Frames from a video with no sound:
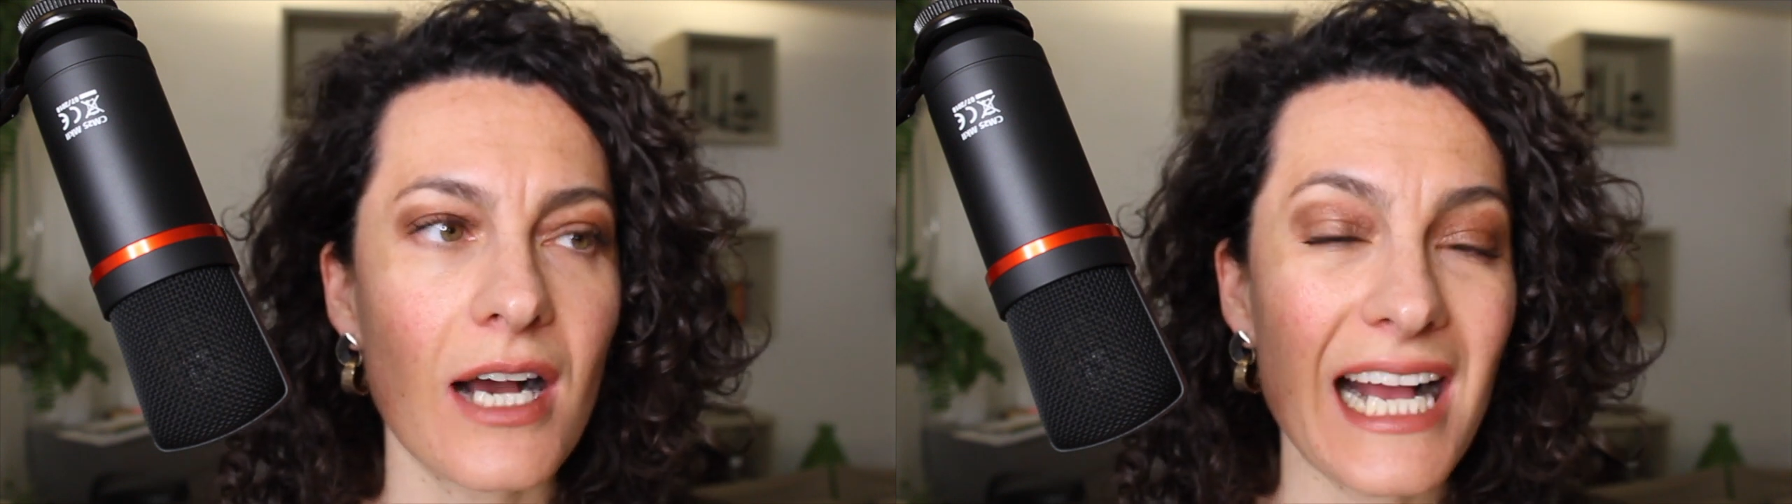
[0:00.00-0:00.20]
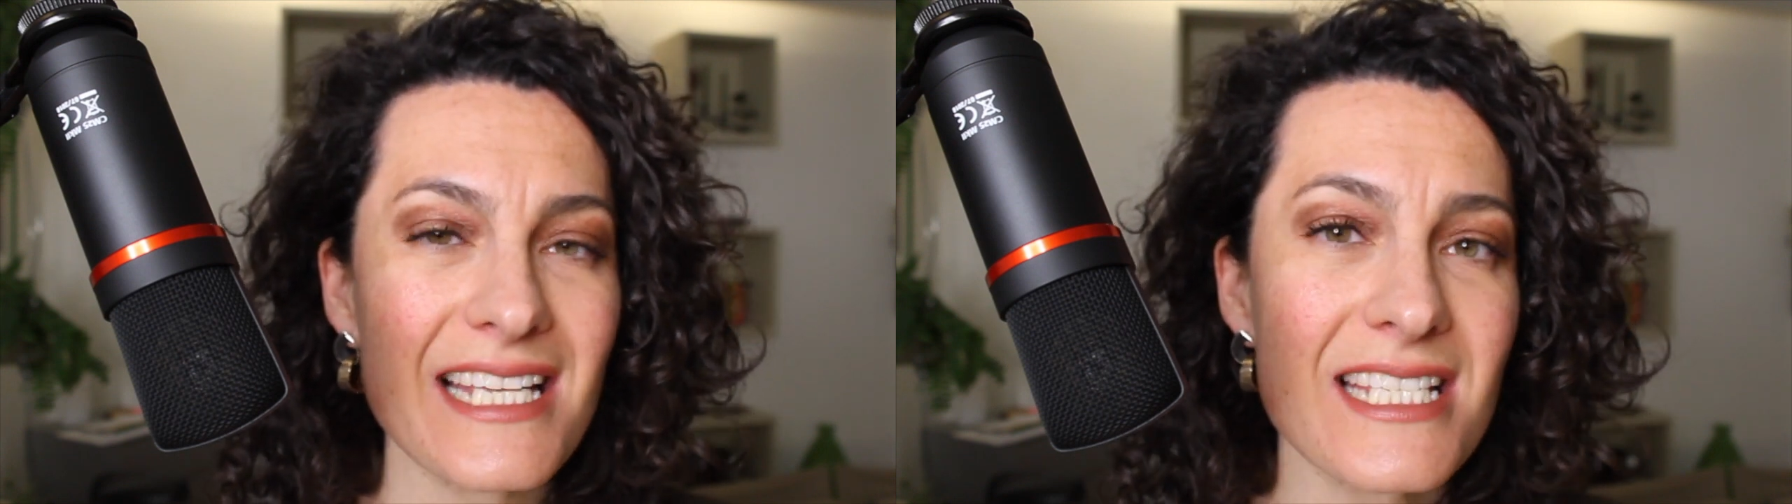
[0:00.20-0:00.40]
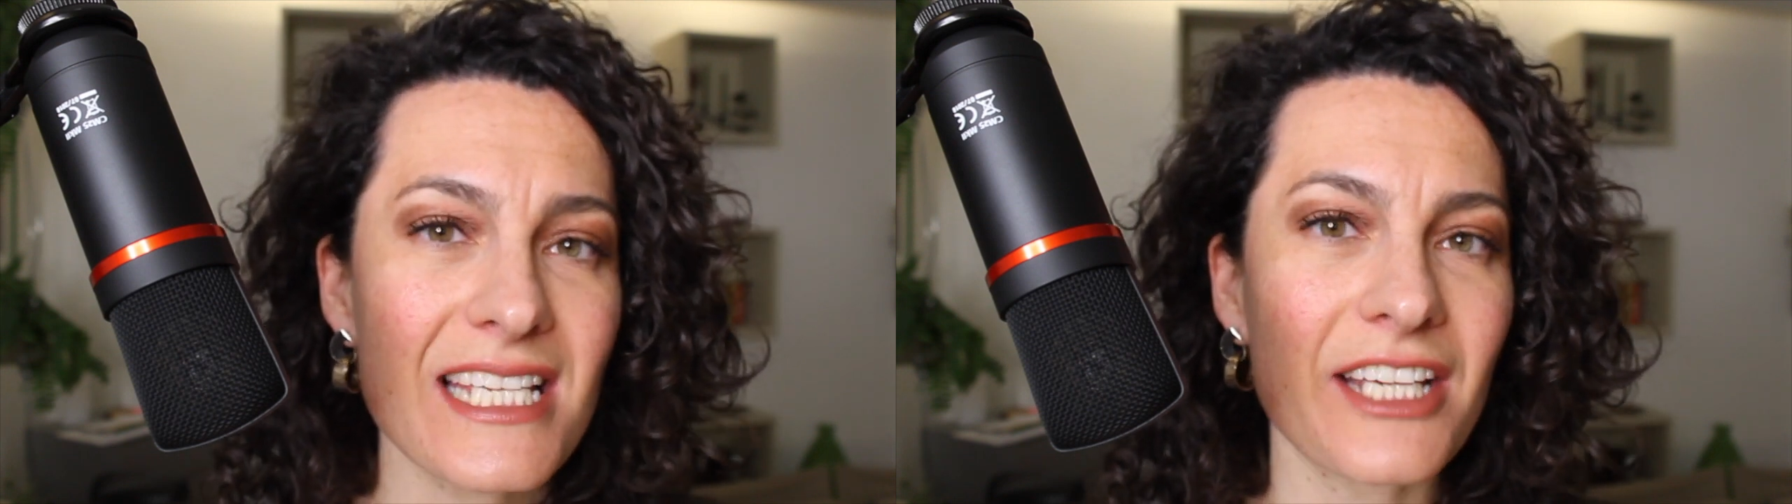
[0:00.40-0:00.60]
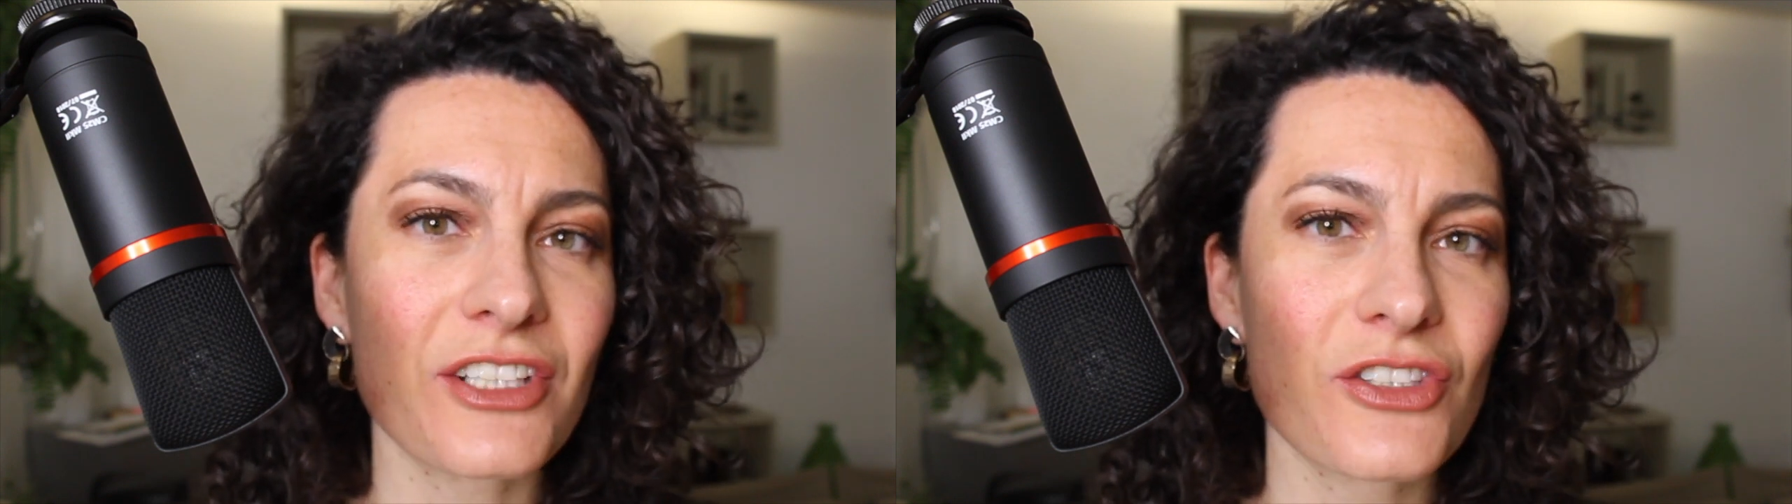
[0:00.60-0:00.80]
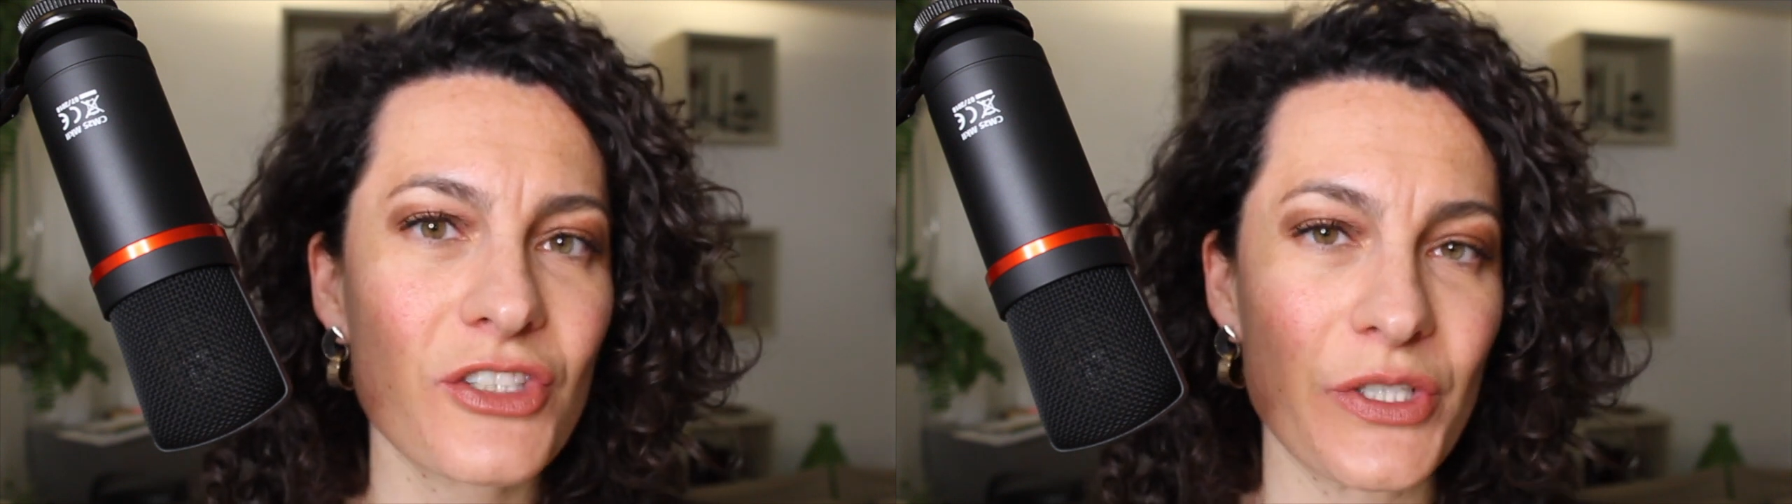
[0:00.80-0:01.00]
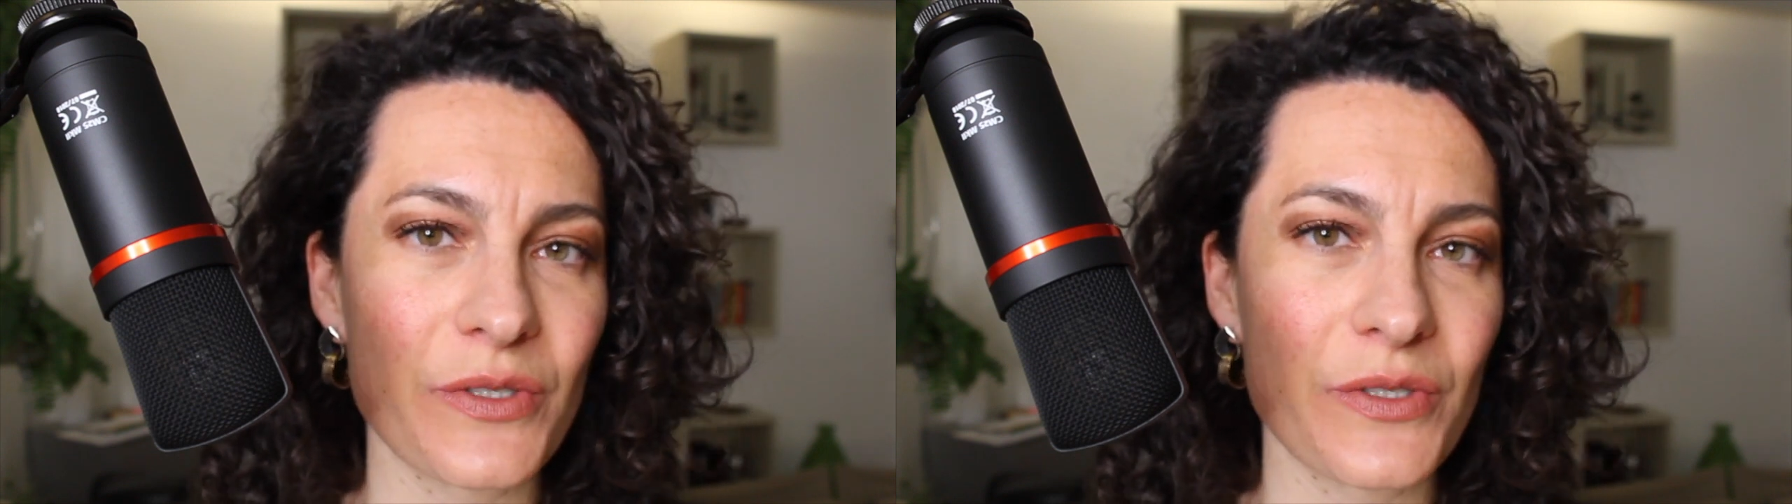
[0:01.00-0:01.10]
asking to